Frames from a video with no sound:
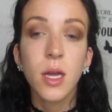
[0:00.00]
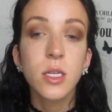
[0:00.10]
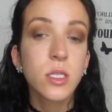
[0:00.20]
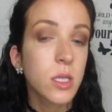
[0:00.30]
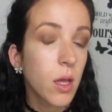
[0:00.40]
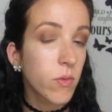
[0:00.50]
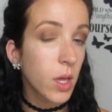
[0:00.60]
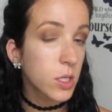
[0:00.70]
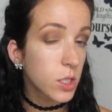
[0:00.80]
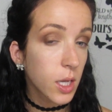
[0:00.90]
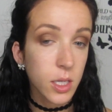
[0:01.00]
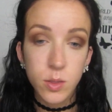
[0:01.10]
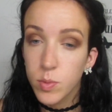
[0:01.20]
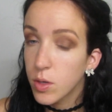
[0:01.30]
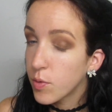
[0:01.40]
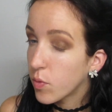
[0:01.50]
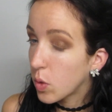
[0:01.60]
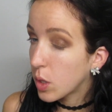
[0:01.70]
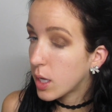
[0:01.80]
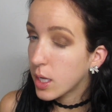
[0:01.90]
I just love that shade. It's
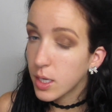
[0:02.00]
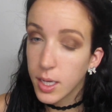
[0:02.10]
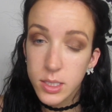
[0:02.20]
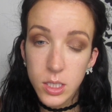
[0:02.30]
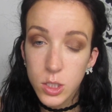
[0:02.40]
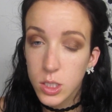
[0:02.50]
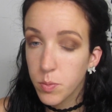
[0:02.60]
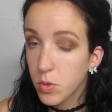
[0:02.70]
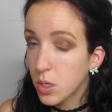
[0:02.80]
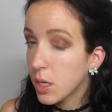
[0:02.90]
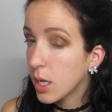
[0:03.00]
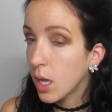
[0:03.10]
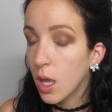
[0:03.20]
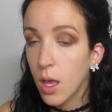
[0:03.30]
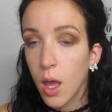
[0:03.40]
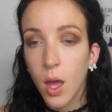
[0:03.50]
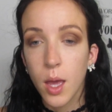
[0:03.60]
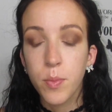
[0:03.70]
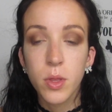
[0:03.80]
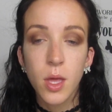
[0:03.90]
beautiful and nice and shimmery.
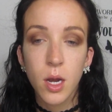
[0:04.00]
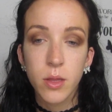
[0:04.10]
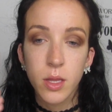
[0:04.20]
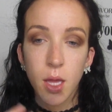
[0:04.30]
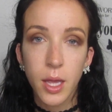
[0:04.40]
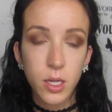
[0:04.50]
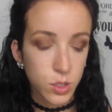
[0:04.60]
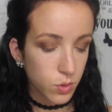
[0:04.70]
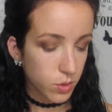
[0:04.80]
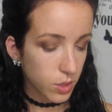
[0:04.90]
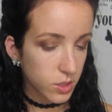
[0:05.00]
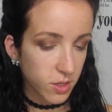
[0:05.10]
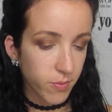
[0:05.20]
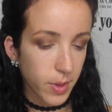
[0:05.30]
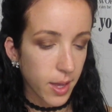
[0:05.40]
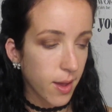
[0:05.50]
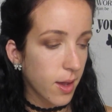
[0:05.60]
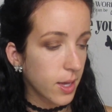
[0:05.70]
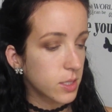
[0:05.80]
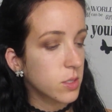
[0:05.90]
I put that on like 2/3 of my
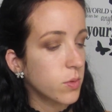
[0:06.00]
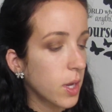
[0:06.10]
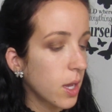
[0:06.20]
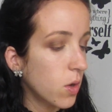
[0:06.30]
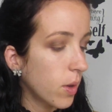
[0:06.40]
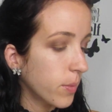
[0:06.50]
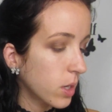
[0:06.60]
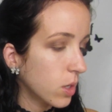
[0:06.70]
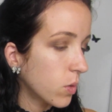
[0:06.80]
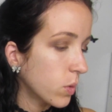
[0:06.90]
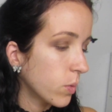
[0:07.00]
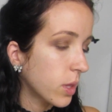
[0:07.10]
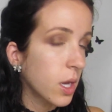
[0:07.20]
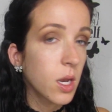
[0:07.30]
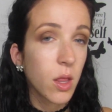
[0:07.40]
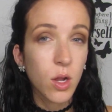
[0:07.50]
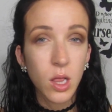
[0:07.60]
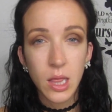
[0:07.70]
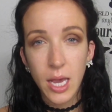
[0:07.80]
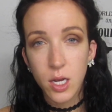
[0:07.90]
eye, so now I'm going to go in with another
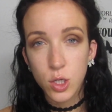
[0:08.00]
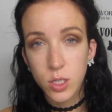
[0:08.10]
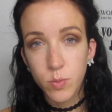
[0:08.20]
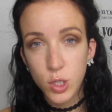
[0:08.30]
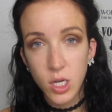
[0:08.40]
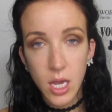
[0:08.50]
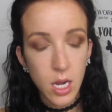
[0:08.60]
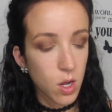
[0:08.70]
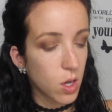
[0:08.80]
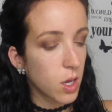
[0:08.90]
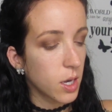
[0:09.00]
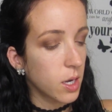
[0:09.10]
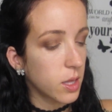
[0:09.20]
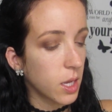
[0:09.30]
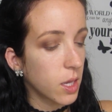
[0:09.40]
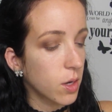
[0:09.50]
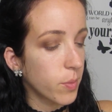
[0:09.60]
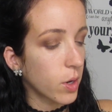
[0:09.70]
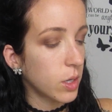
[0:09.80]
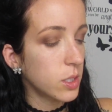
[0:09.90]
lighter shimmer shade on the inner
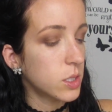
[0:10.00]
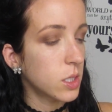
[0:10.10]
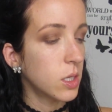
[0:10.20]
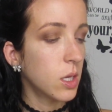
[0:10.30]
part.